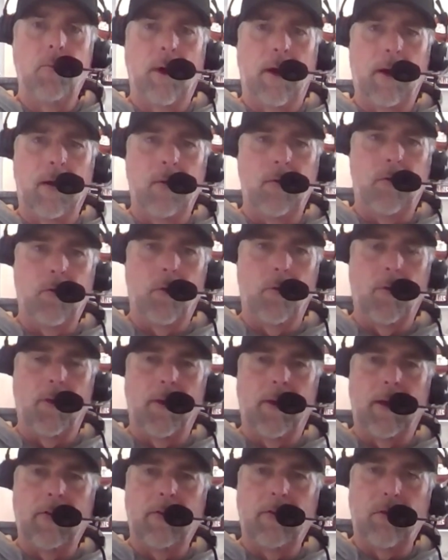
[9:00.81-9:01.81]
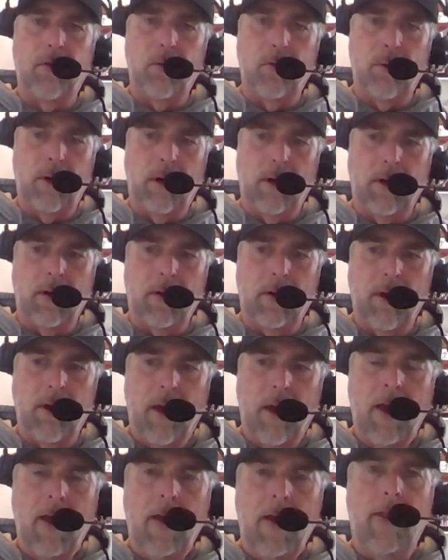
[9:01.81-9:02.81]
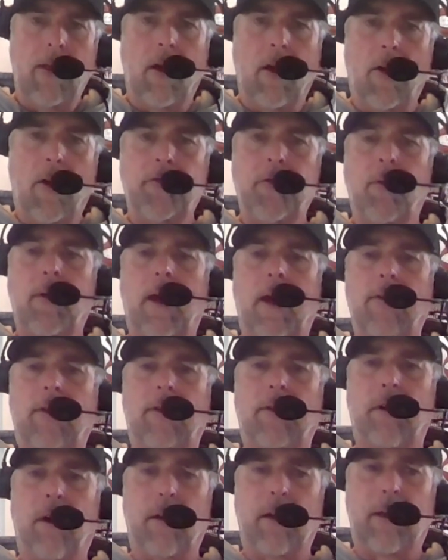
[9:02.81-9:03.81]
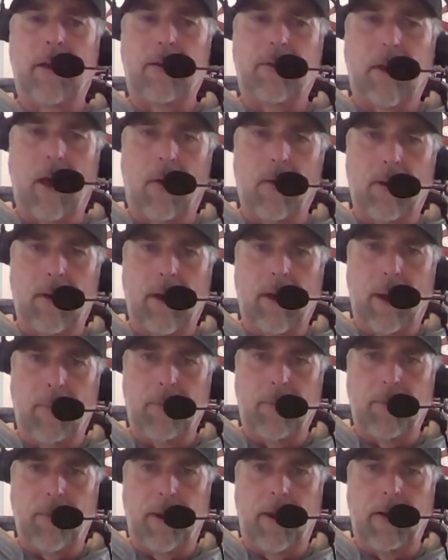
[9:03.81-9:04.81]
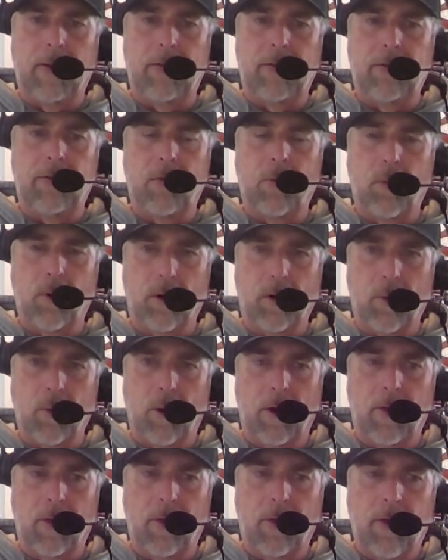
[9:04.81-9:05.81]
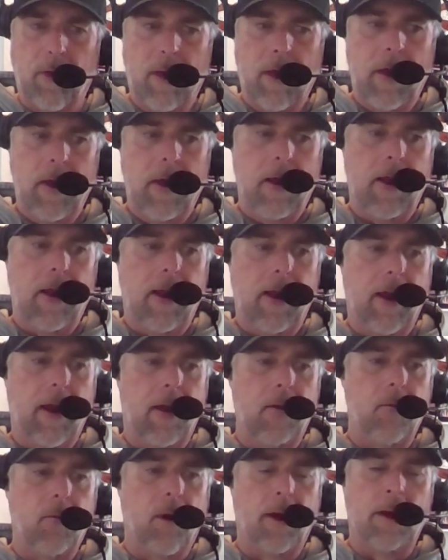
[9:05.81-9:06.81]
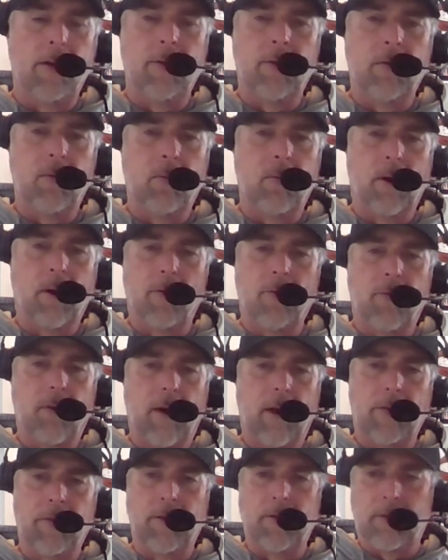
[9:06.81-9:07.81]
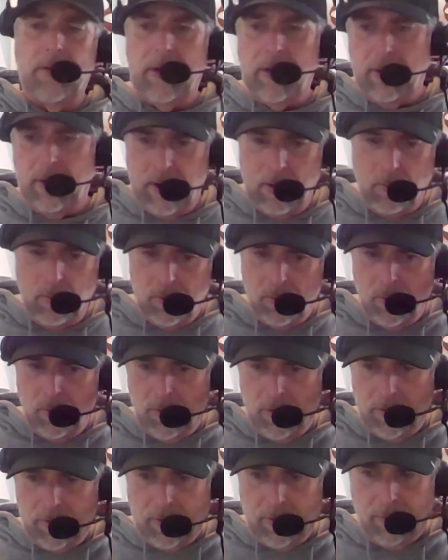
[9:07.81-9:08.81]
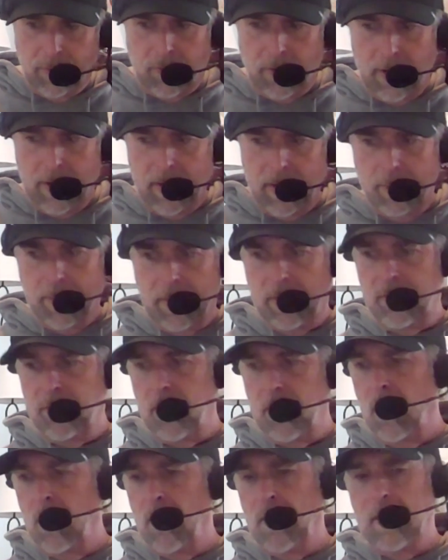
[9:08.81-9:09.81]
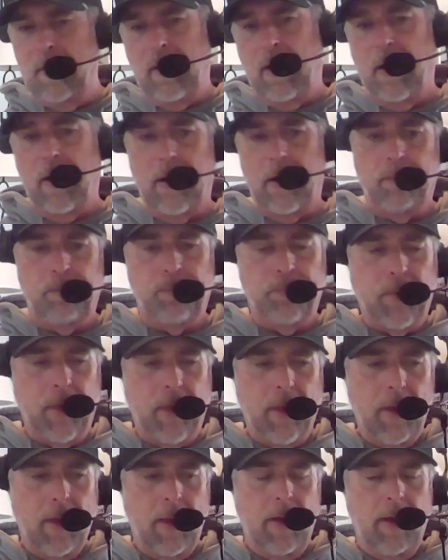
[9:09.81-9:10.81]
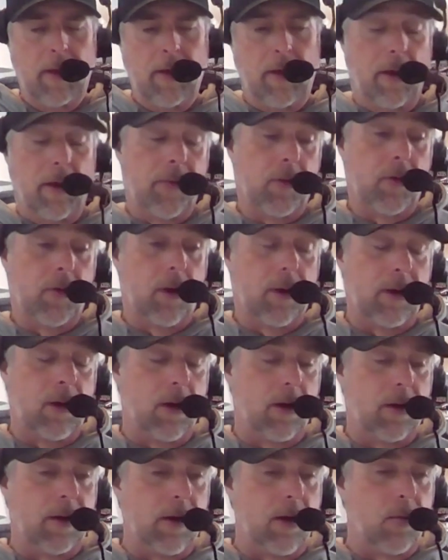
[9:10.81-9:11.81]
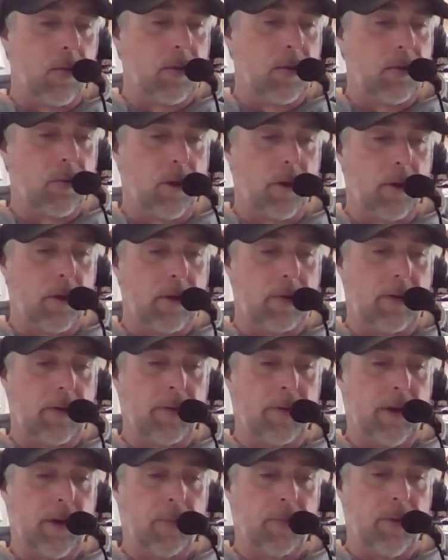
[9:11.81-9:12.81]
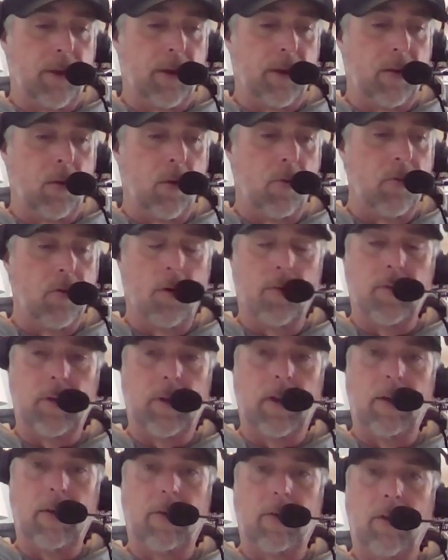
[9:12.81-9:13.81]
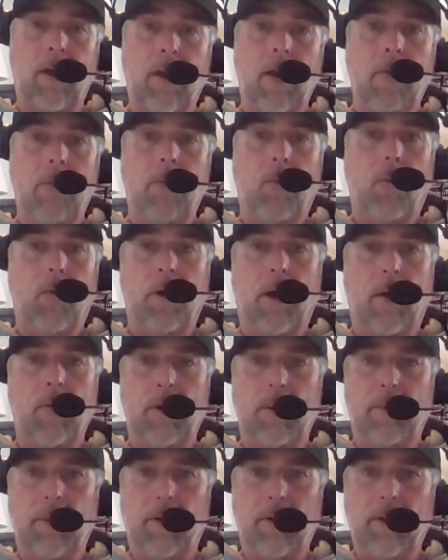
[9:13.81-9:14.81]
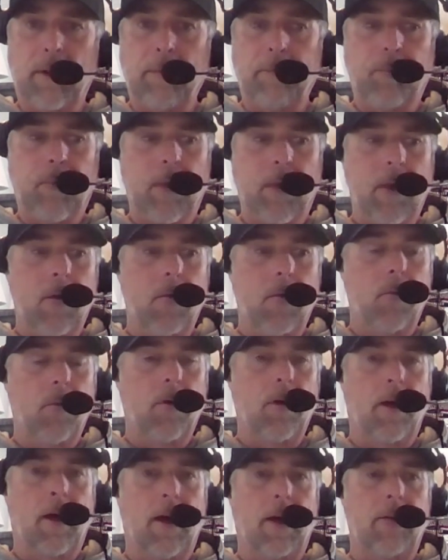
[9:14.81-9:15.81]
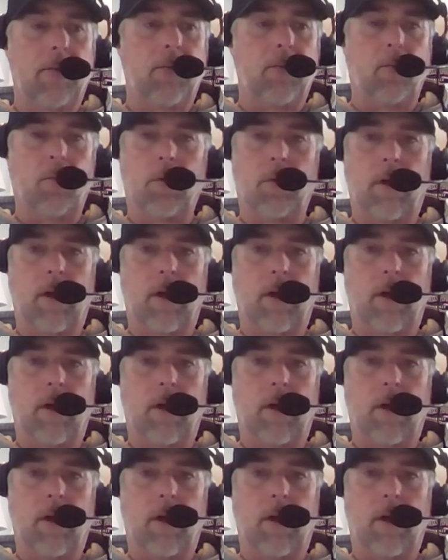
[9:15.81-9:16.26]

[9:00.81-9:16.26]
2 rounds over the next 2 years. Yeah. They also have a ton of salary cap space to work with. And Ron Francis, he was with us on Friday on my show and on the Kraken Hockey Network as well, and he said the same thing over and over again. He goes, "We're not rebuilding. We're not